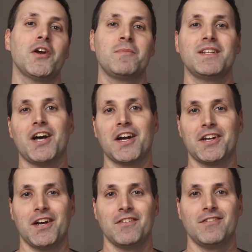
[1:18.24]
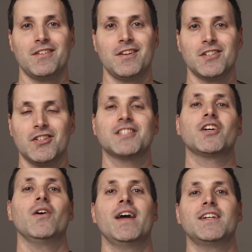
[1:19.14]
heard me talk enough. So let's
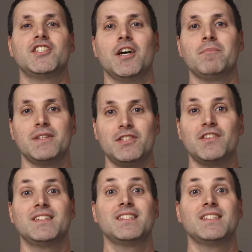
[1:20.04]
go ahead and jump into the